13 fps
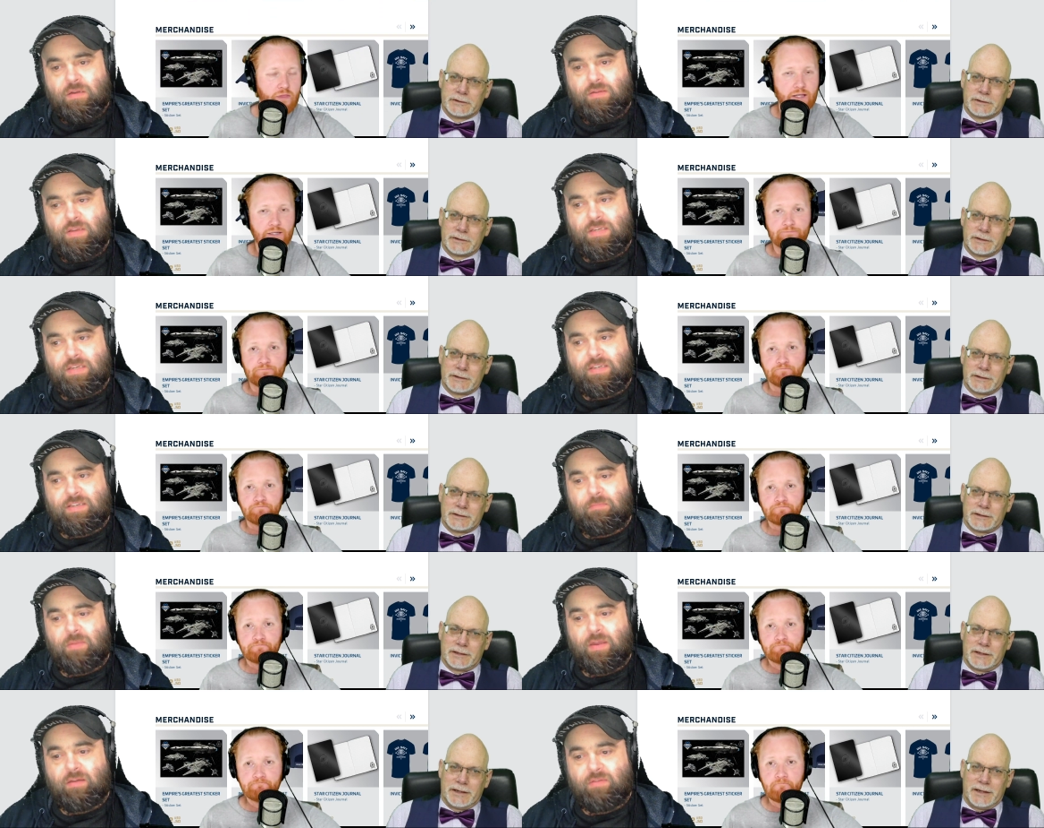Speaker 1: this is
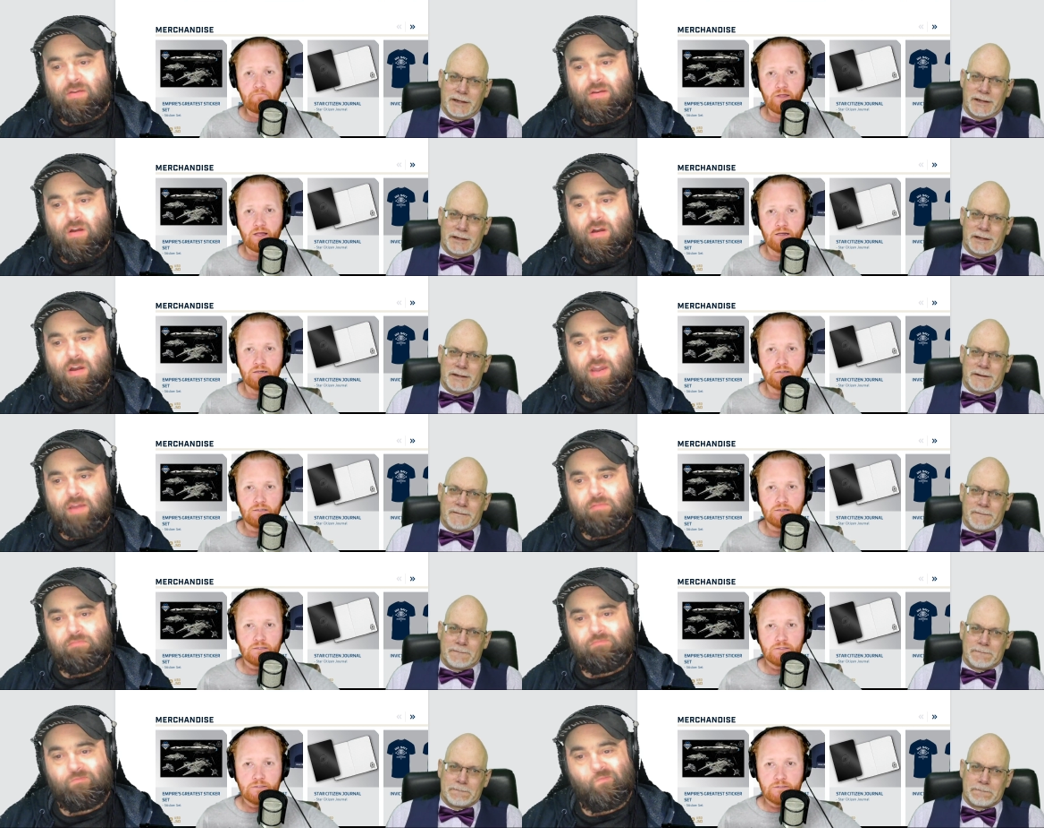something that I
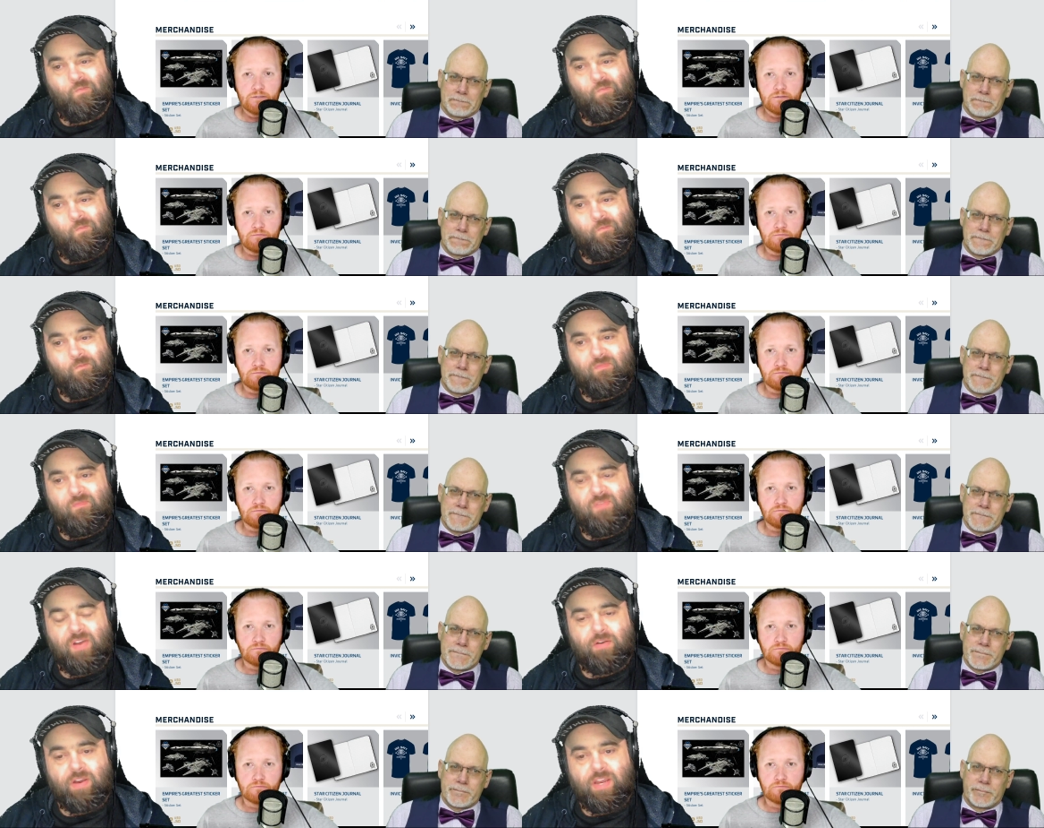am
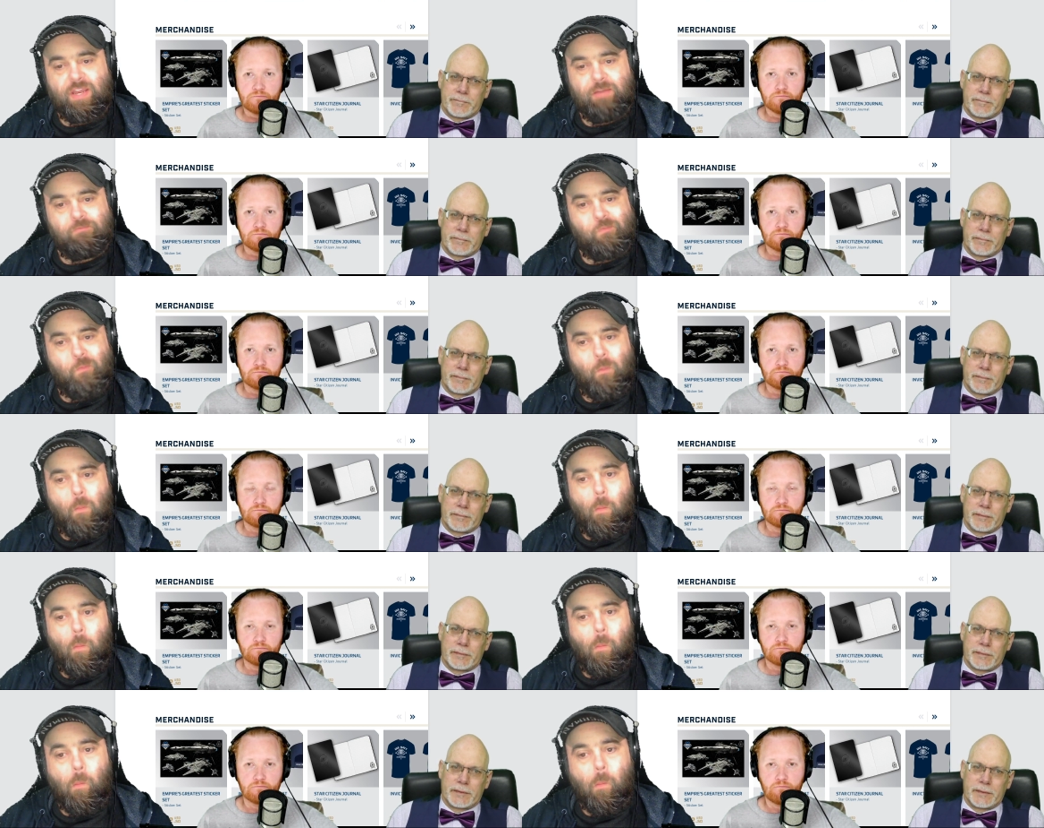very.
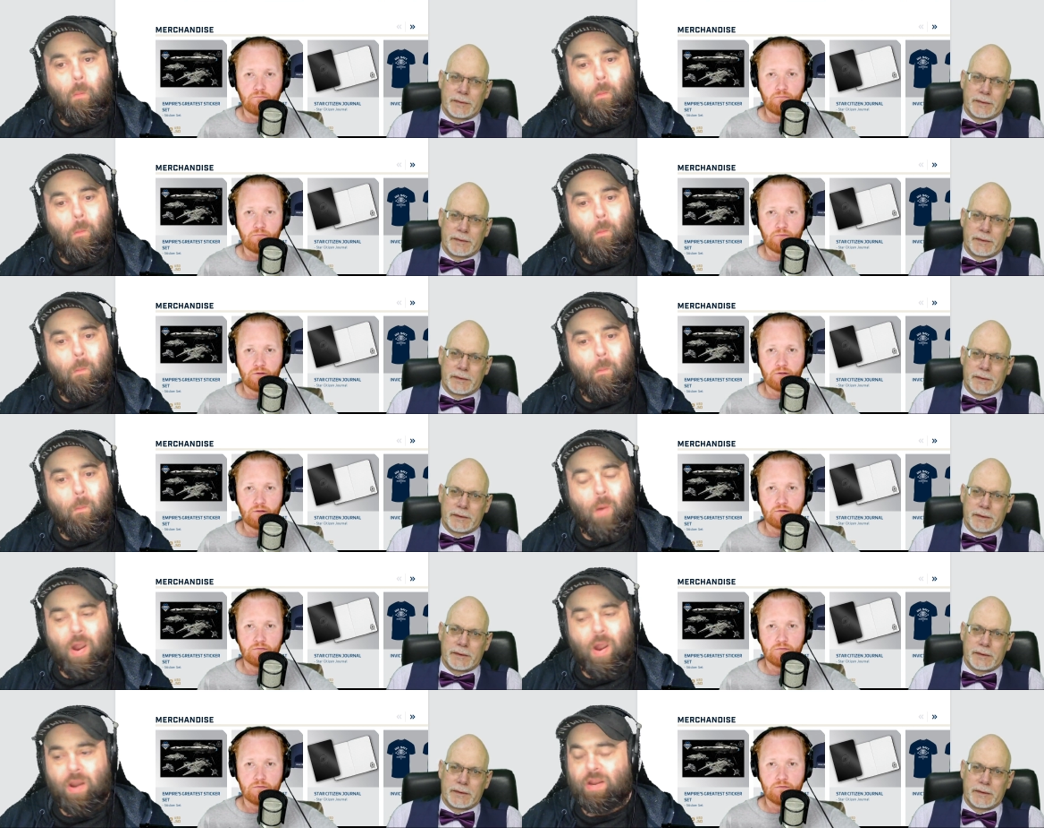
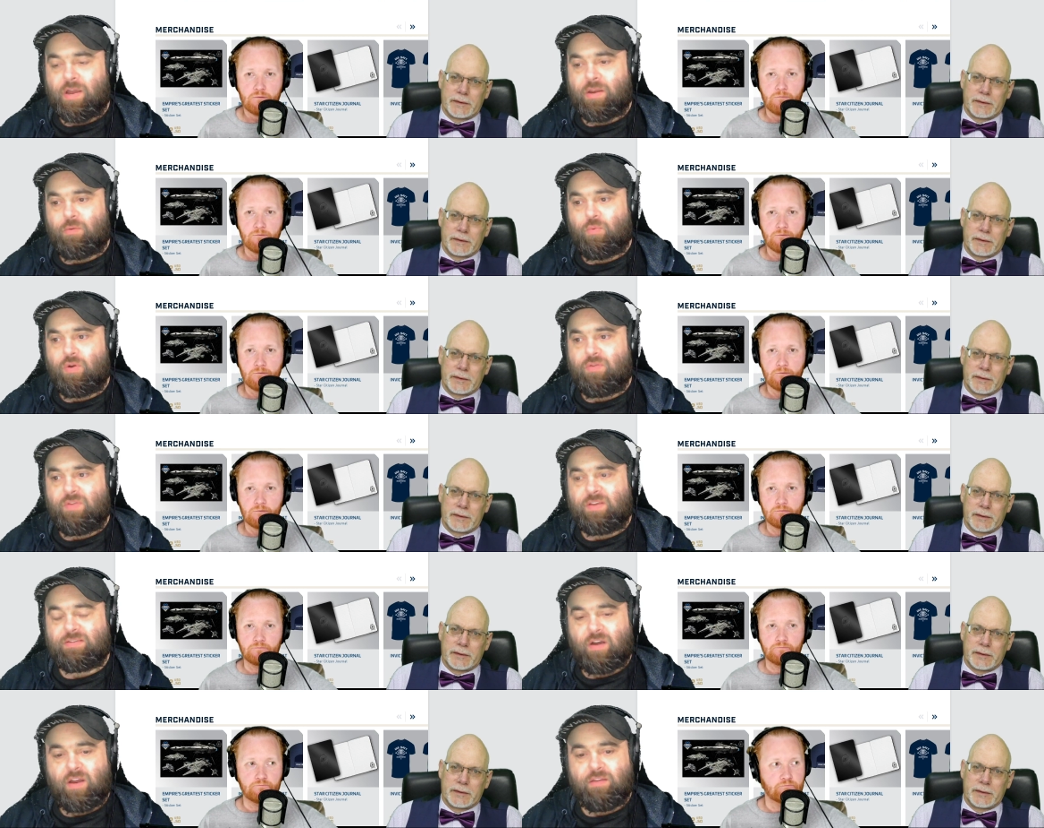I don't know how to word
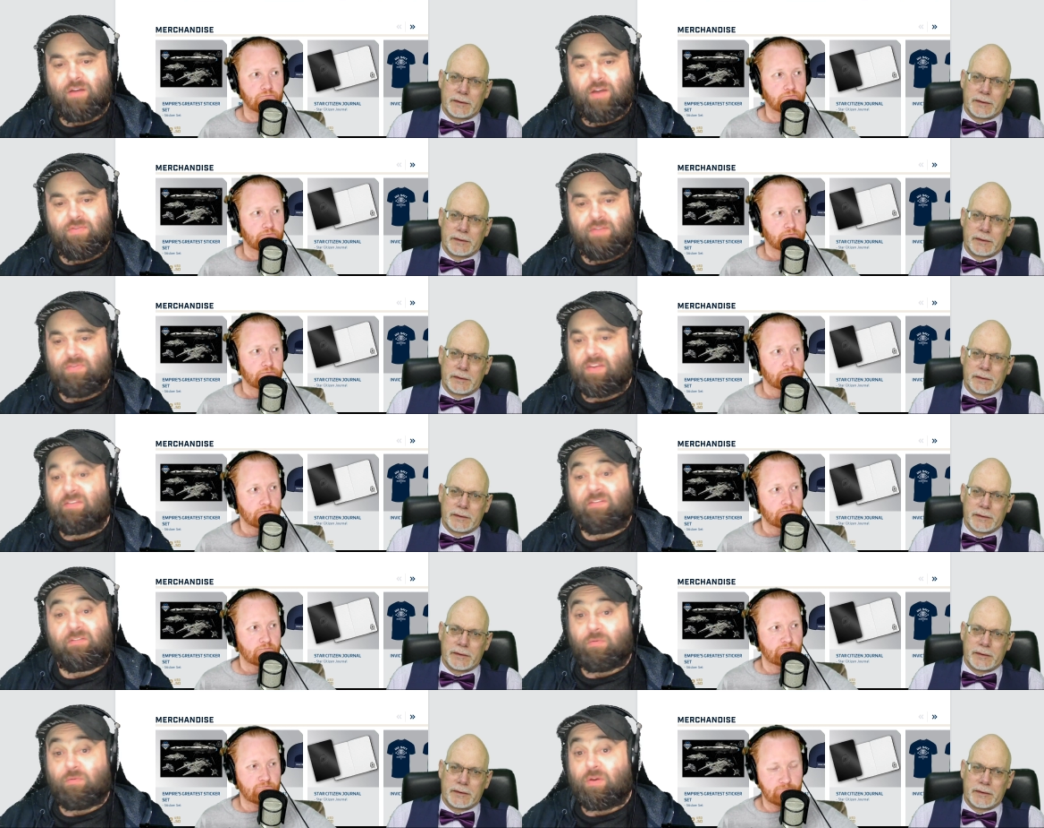this. I, I think this
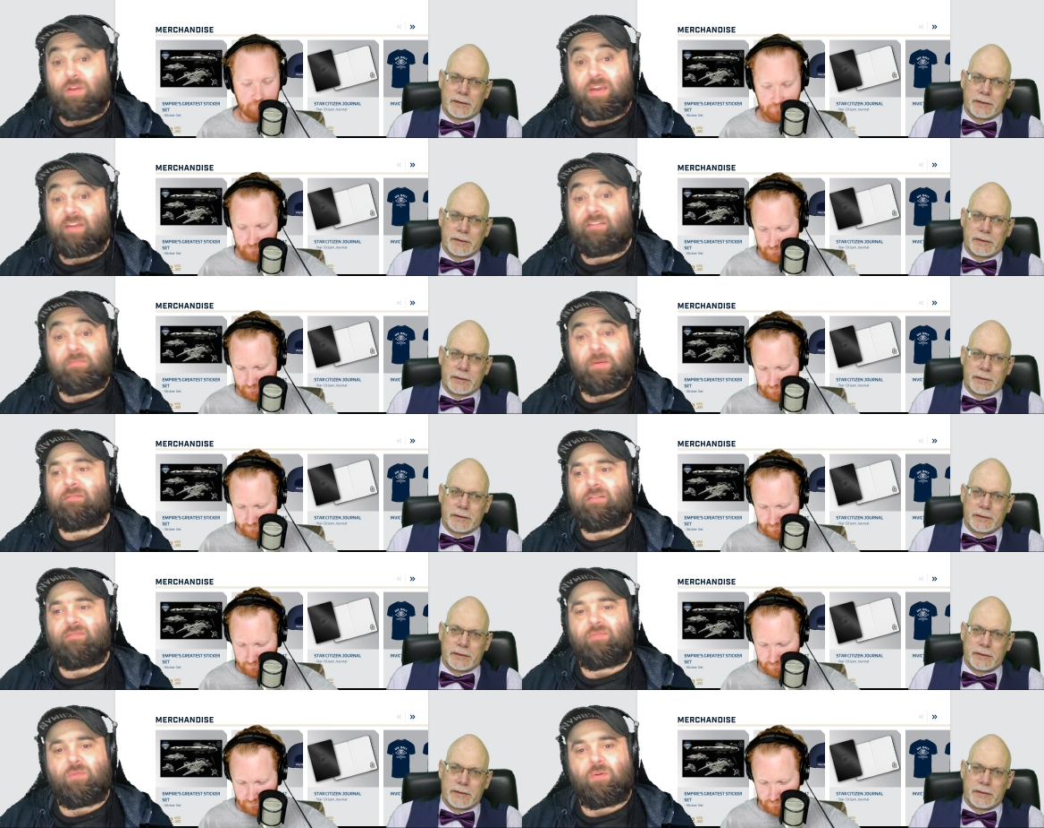is really
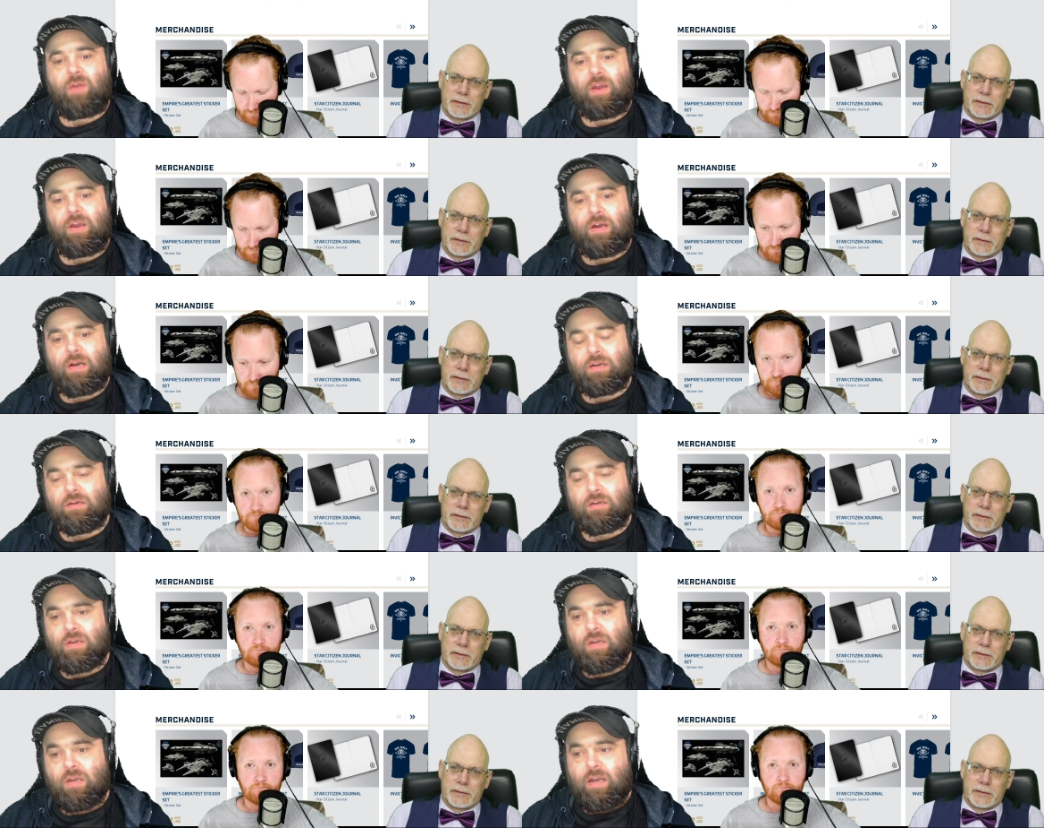expensive for what they are.
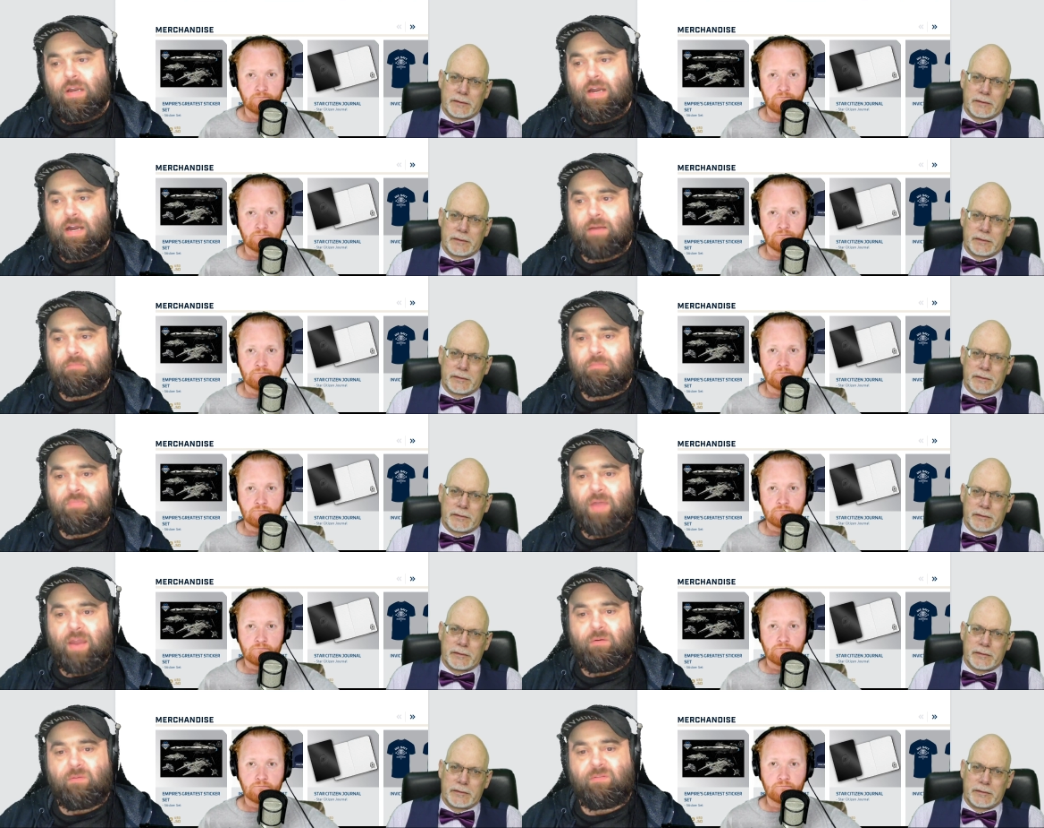Um,
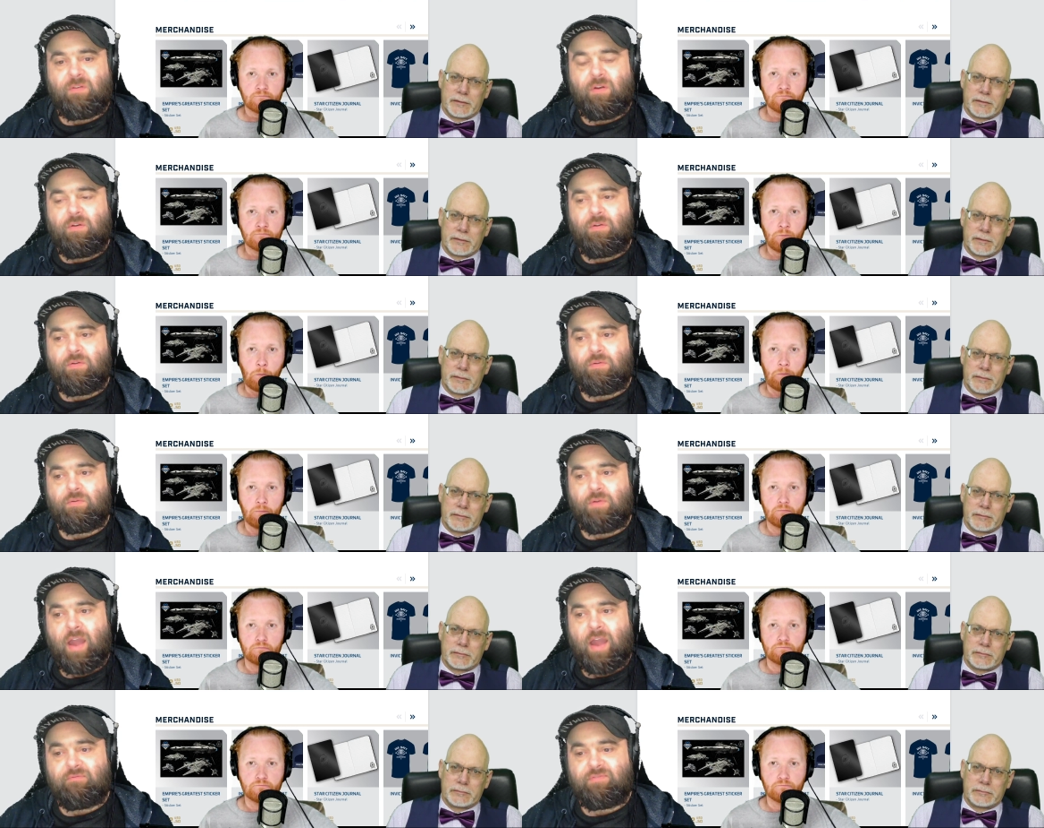they also
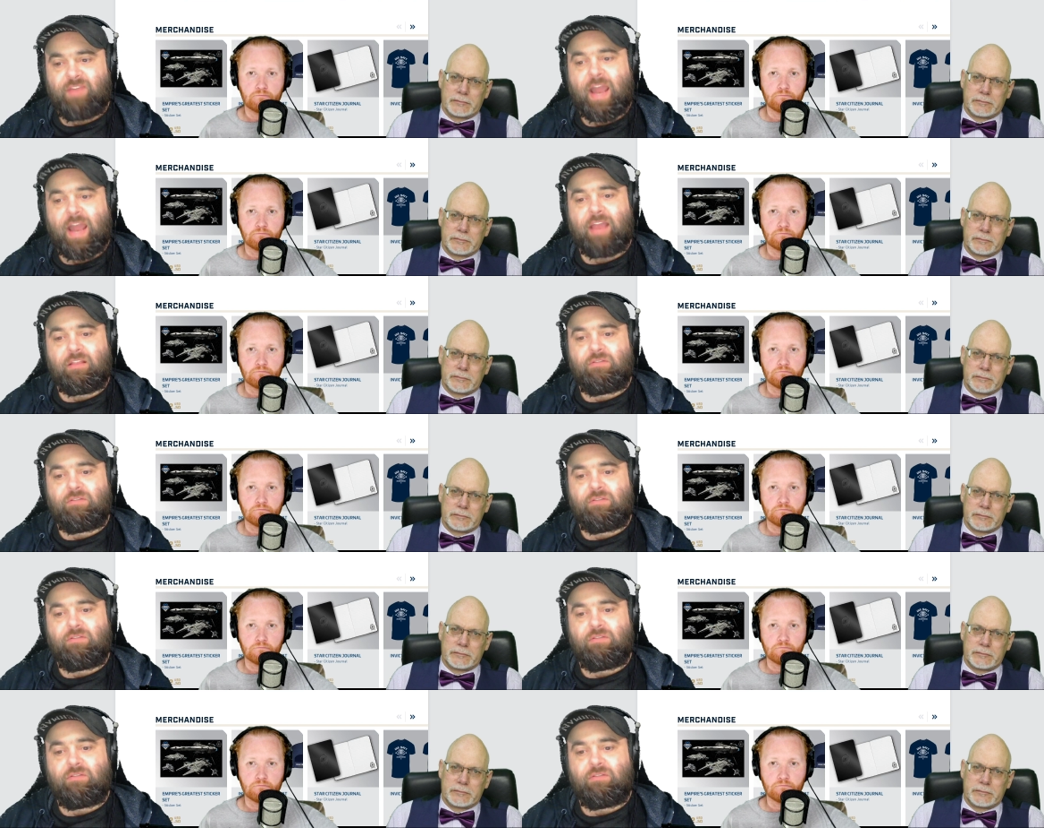have tailored